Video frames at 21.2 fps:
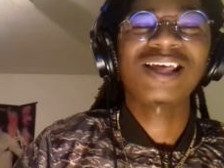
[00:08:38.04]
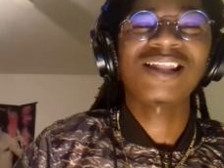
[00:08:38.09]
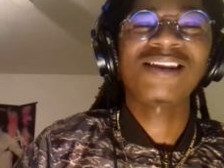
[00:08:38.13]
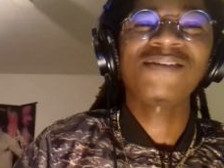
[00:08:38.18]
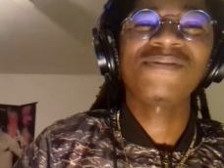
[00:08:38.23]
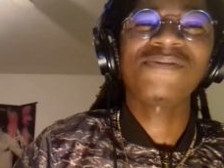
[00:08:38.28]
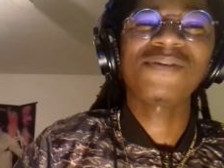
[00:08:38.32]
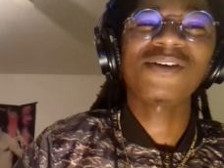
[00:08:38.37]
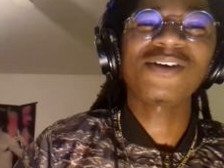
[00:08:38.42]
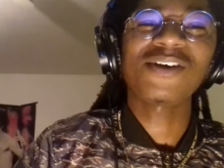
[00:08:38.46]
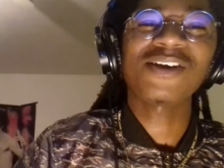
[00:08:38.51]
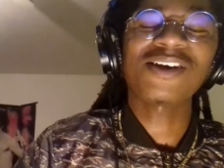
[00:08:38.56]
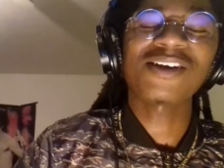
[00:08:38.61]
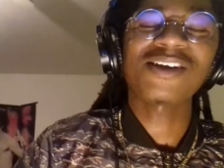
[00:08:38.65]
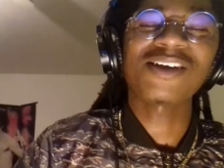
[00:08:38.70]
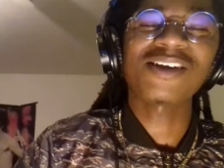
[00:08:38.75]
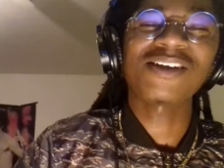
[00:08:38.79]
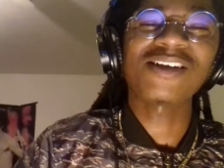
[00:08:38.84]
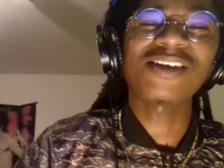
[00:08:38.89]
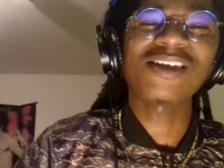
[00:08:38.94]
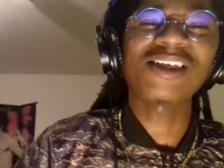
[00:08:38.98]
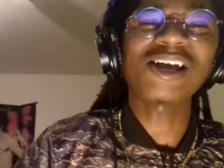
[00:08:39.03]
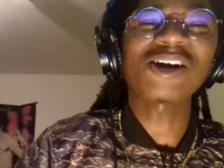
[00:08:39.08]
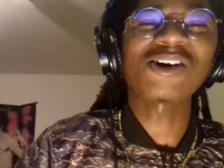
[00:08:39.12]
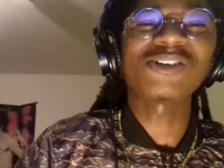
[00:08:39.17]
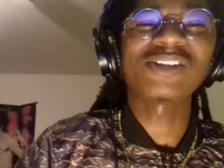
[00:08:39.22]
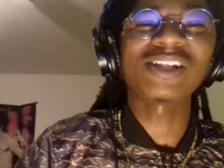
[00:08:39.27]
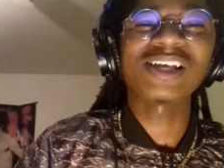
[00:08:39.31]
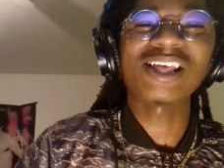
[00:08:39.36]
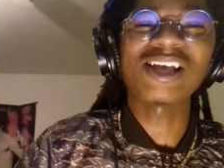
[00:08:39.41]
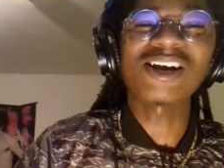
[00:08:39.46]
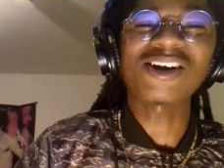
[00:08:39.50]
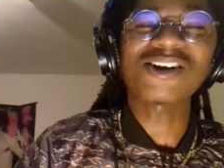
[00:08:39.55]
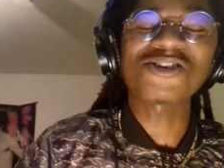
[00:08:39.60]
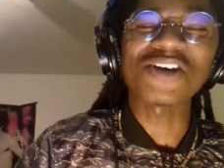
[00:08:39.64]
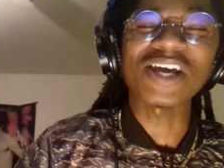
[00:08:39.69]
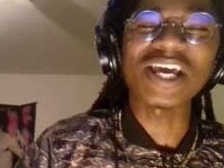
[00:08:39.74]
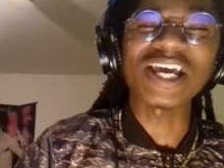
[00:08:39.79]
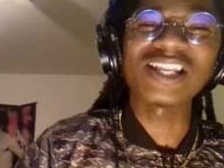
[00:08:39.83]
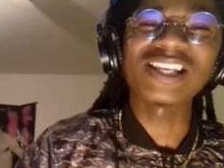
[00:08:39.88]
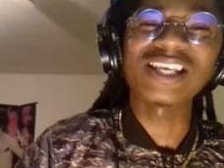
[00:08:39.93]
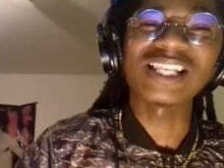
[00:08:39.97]
NFL, y'all, y'all, gonna, y'all
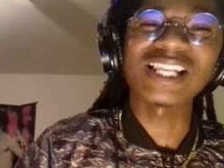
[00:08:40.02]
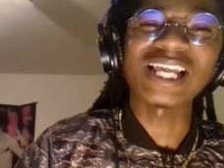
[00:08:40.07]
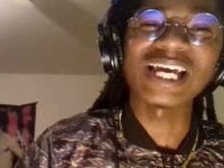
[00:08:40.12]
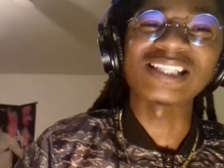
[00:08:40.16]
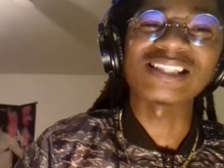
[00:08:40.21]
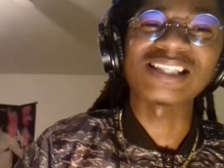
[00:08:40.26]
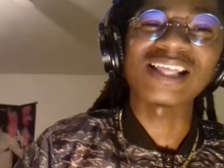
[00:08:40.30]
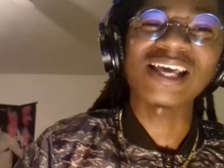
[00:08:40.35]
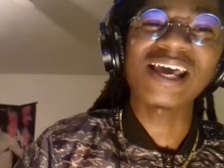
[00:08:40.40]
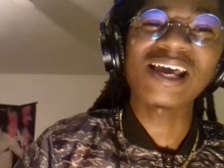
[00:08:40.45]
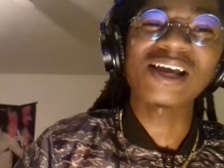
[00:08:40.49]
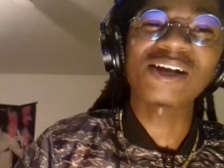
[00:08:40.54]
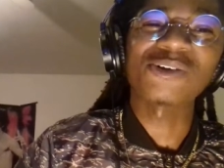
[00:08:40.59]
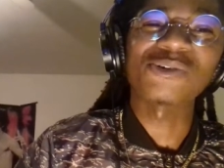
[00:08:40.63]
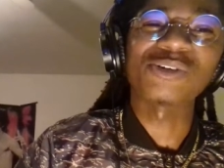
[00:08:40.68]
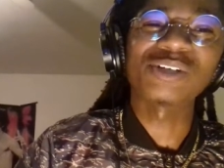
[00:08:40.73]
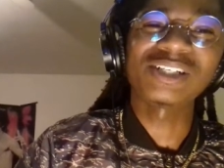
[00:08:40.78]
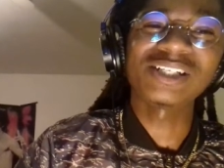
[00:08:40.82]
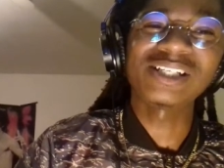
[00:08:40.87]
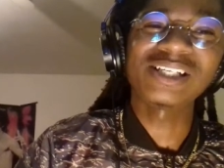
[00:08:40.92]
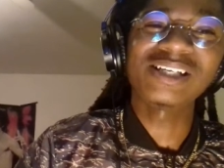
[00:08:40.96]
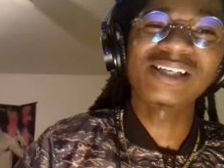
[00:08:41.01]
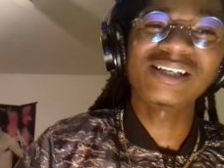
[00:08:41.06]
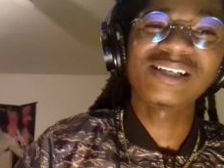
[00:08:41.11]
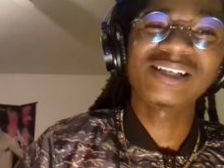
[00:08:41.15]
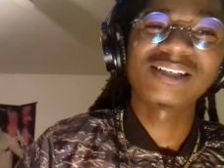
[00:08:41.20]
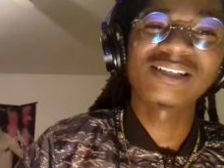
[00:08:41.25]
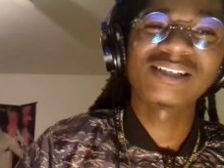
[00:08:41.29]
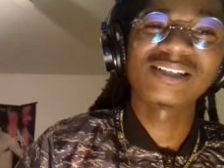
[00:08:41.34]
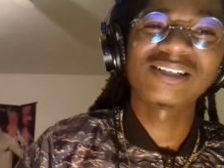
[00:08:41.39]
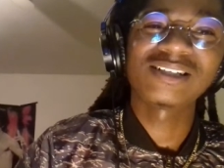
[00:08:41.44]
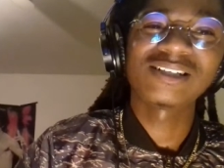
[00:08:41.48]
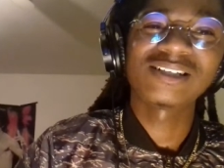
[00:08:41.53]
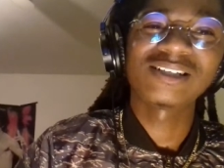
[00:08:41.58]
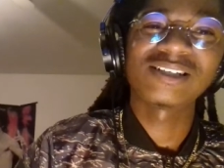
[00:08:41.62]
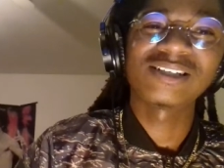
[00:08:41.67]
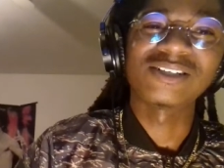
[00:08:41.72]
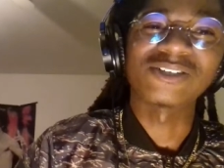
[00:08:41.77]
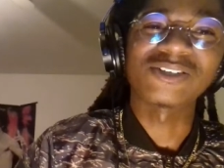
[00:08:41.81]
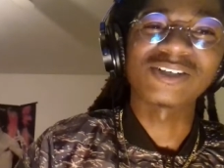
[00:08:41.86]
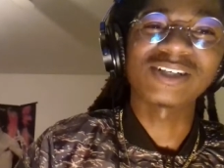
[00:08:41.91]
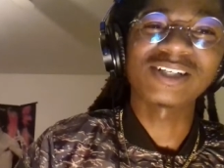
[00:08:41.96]
gonna end it like that? Really?
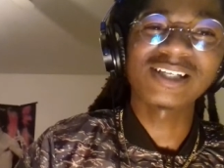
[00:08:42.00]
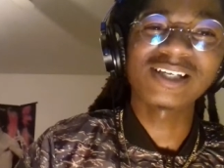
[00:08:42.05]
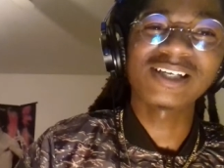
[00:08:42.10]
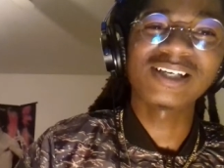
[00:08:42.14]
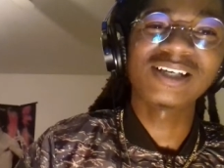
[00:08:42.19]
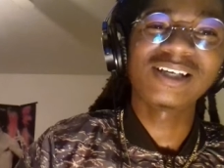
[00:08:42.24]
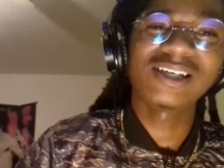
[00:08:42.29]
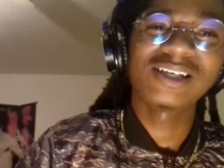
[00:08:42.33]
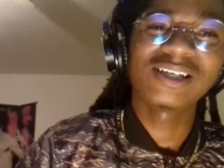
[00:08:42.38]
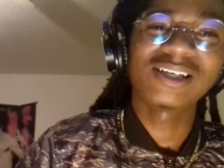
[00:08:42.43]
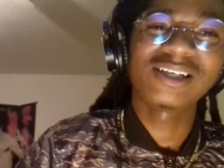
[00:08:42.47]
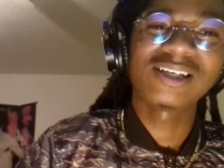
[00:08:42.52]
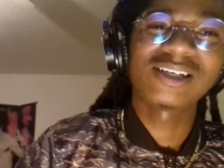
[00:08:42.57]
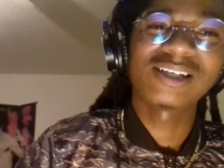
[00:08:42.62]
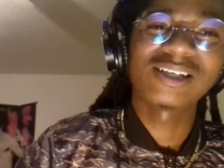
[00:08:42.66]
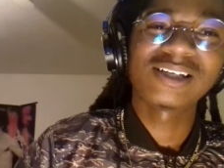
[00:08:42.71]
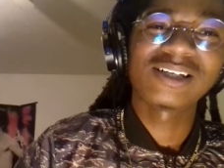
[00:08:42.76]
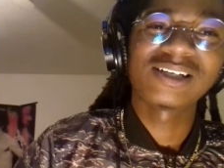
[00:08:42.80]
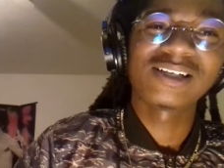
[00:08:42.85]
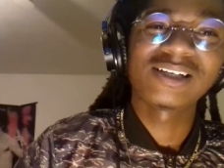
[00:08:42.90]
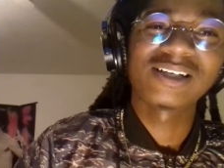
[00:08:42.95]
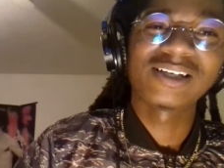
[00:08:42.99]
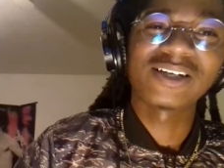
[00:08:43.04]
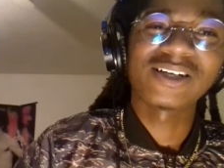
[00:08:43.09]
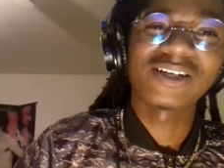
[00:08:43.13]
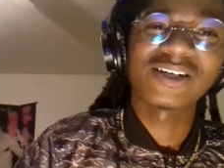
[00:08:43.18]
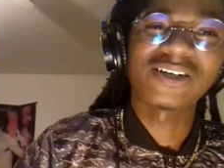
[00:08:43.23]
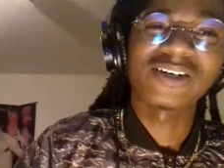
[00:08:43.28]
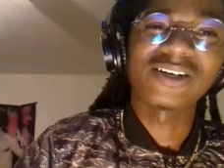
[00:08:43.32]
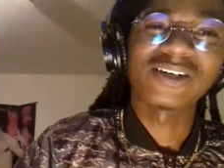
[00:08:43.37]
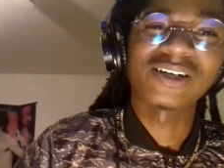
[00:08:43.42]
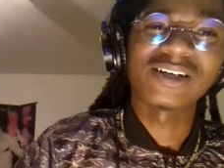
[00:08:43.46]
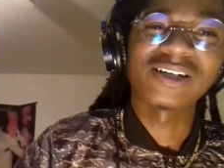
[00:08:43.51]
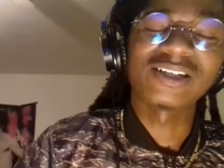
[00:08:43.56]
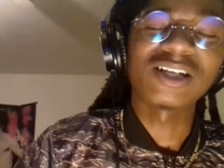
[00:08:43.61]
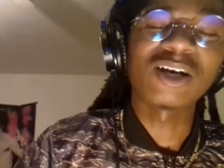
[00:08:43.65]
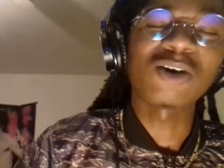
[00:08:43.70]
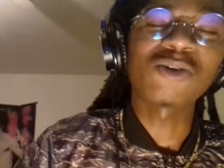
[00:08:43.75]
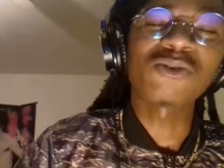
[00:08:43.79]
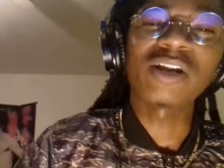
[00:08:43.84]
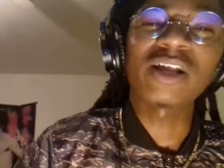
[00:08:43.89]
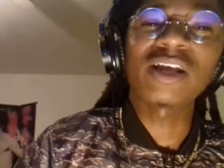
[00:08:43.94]
Really?
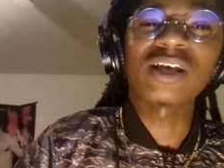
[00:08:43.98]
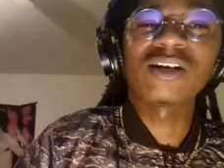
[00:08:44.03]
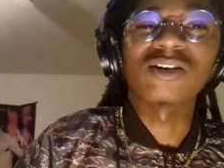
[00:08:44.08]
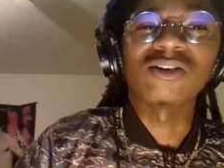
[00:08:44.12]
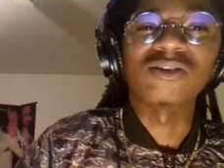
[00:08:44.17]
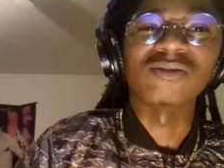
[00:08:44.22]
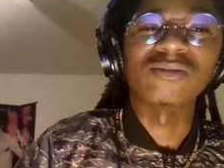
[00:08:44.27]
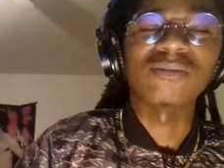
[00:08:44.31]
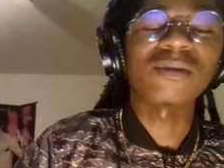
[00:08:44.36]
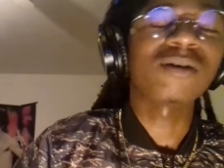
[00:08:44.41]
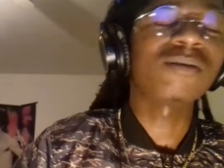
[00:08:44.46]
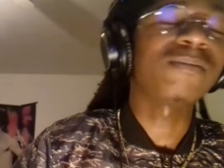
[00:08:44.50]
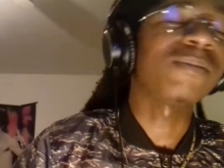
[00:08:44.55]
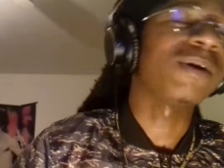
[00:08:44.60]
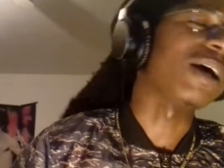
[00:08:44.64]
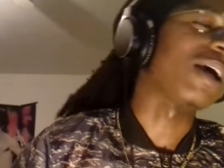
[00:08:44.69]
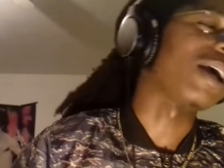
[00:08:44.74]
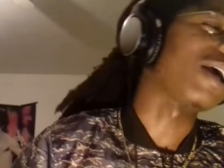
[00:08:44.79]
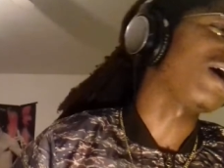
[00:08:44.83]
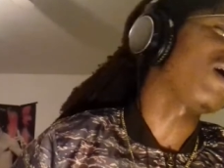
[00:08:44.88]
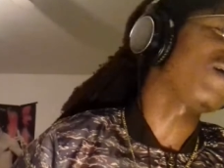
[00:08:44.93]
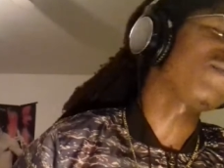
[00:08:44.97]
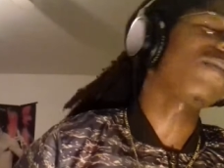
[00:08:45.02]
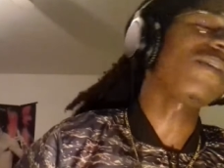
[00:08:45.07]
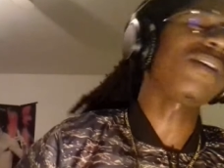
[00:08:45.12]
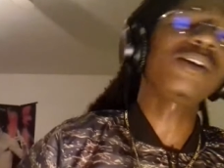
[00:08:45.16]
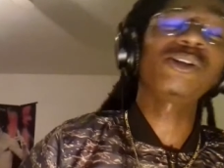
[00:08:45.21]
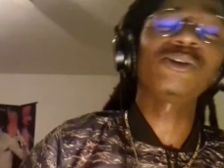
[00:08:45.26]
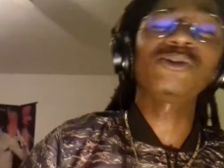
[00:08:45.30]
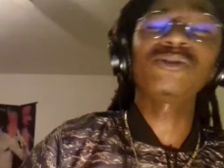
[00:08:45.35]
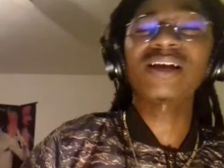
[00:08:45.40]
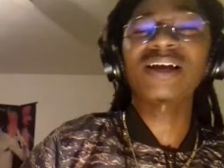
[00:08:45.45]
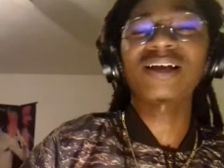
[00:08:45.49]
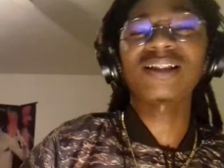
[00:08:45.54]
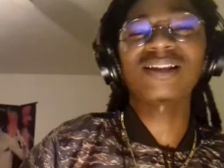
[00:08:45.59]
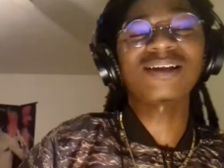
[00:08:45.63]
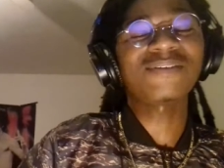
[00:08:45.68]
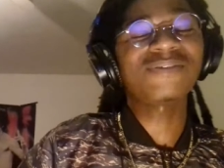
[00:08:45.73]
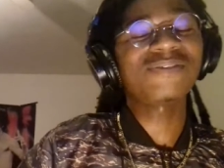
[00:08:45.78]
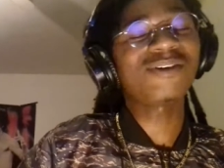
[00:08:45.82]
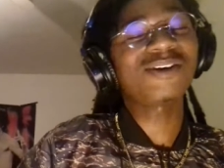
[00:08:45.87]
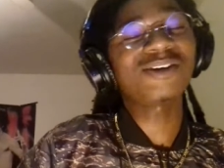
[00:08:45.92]
No Neil. Oh my god. If y'all do
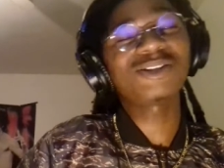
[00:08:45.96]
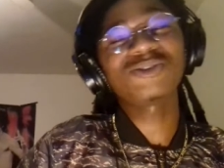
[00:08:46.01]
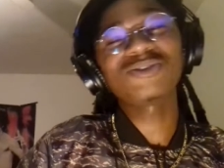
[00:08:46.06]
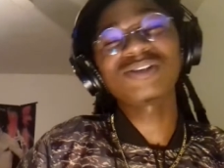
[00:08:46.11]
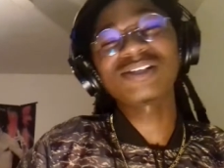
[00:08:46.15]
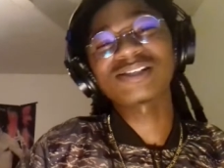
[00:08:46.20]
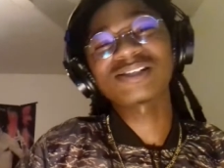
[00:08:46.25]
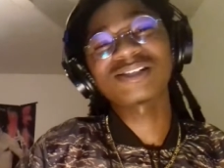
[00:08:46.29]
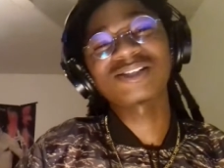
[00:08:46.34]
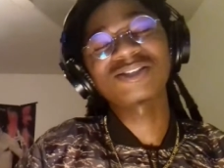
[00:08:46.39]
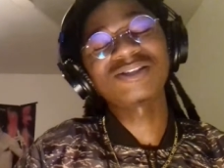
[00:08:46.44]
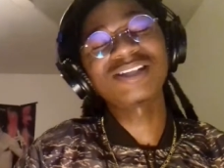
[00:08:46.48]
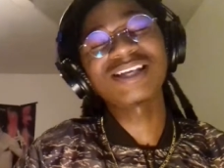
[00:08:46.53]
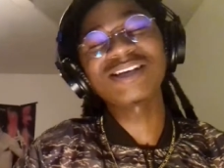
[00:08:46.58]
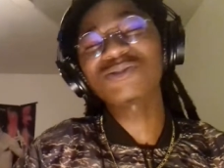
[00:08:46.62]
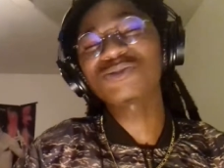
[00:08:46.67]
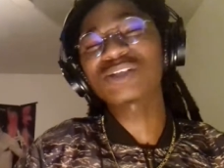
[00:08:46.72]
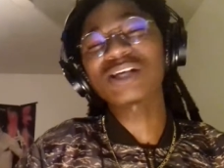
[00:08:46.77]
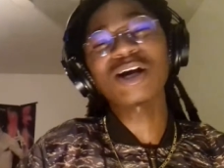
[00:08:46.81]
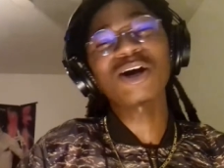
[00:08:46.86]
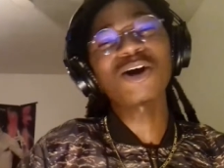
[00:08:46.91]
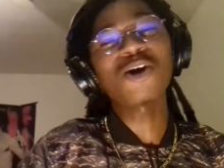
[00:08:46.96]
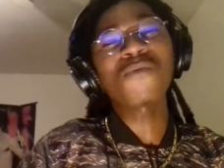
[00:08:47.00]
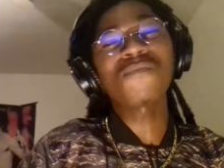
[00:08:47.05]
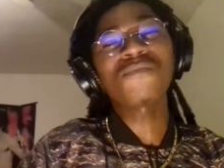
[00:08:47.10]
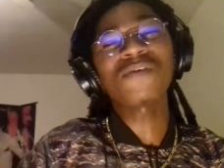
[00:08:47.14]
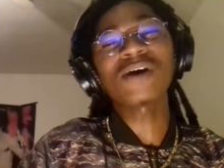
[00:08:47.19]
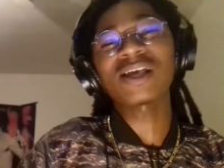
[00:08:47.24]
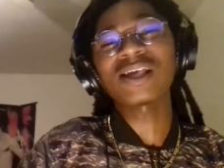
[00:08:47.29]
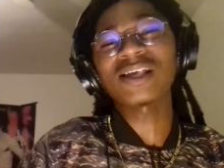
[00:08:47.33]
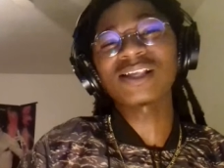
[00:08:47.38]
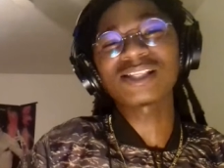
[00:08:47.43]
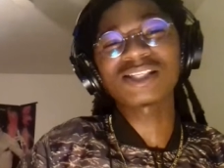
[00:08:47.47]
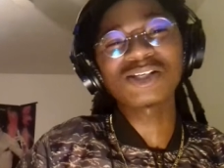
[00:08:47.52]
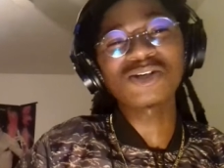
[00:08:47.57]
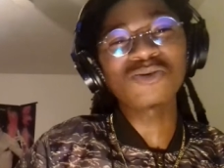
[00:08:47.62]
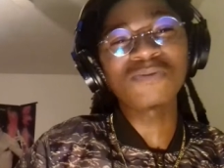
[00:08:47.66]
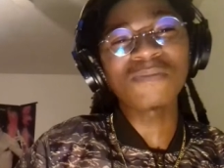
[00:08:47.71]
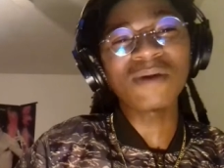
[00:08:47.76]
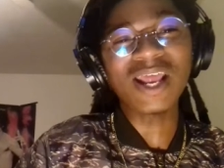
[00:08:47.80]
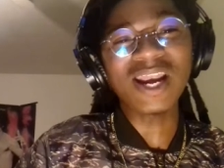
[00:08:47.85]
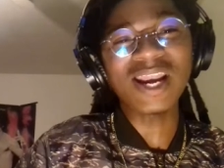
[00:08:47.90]
that, if y'all do this, it was a whole fucking
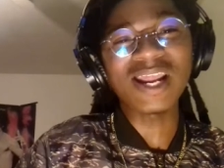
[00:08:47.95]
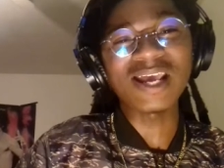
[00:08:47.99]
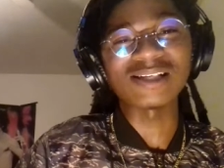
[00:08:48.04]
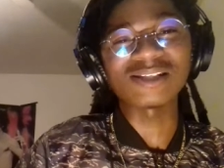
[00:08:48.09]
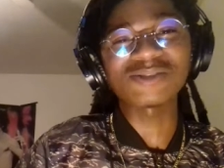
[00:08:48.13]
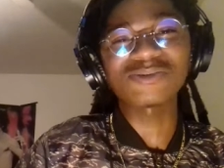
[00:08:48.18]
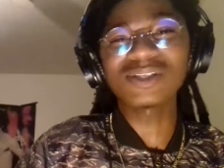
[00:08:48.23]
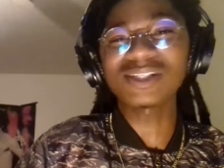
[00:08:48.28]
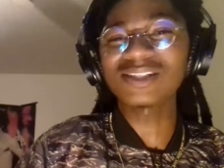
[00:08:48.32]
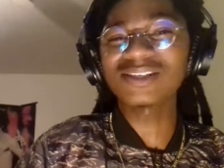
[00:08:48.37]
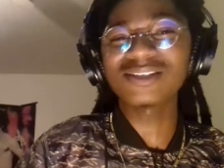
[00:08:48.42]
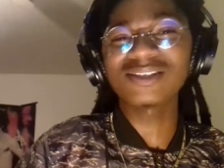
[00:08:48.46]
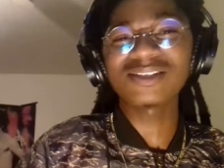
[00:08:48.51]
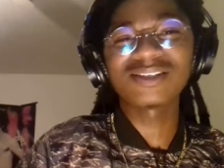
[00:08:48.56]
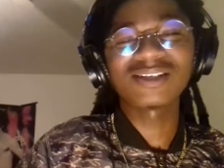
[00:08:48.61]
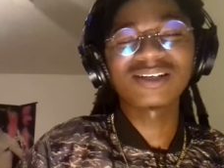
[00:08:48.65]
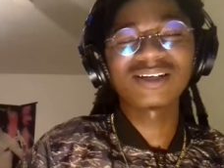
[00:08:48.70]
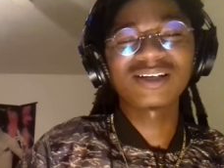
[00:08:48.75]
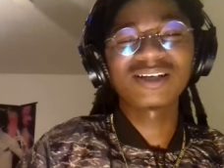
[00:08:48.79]
two minutes. What the?